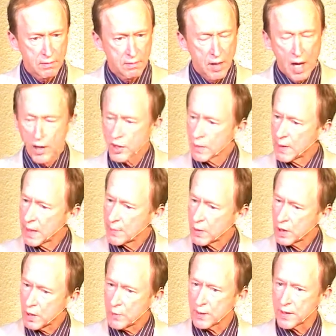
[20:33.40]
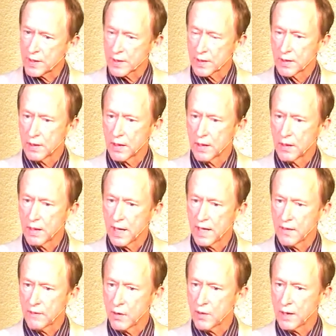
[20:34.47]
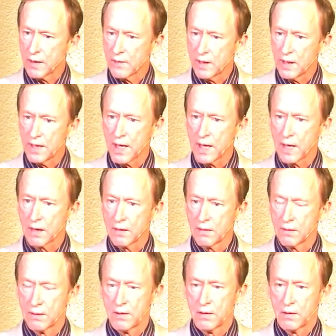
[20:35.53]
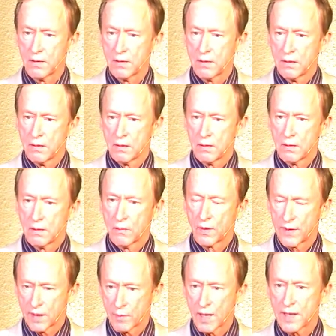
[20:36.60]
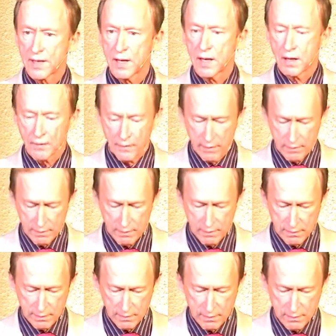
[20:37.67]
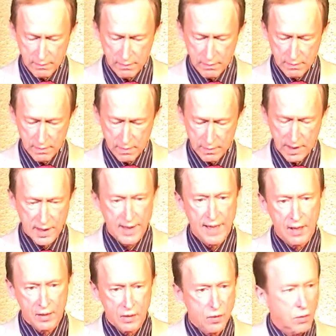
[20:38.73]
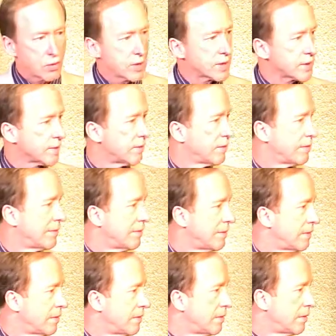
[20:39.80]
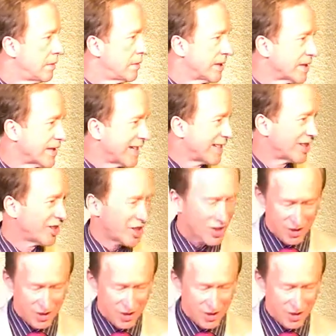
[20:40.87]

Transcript: So my purpose I invoke every day within myself to stay on course, to stay clear.